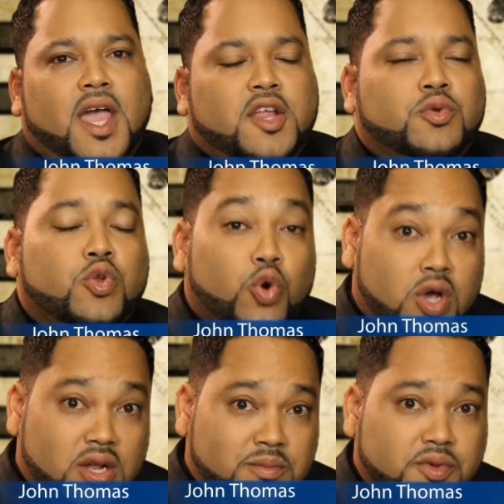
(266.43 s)
I do
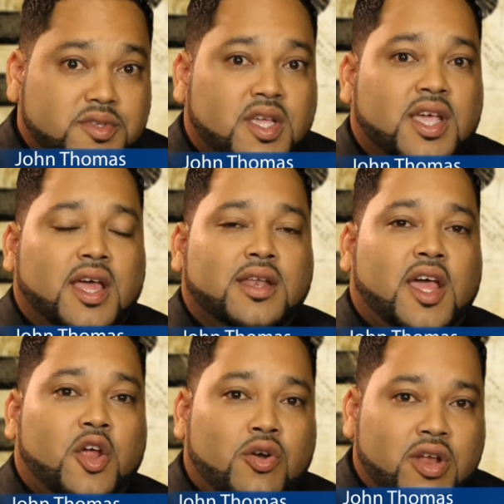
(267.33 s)
local music and
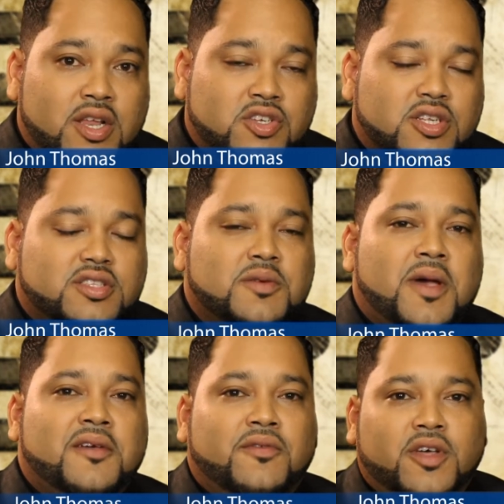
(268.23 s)
I arrange it to
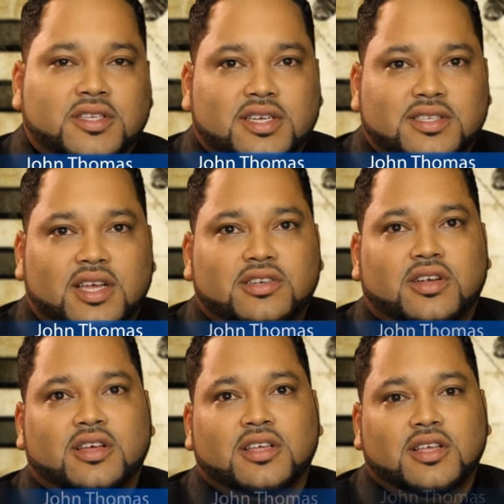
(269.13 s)
my voice,
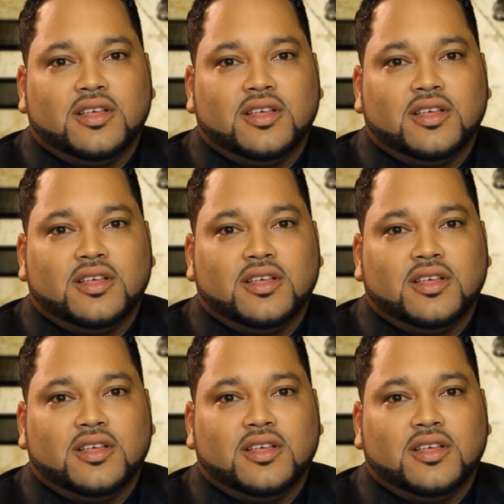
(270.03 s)
etc.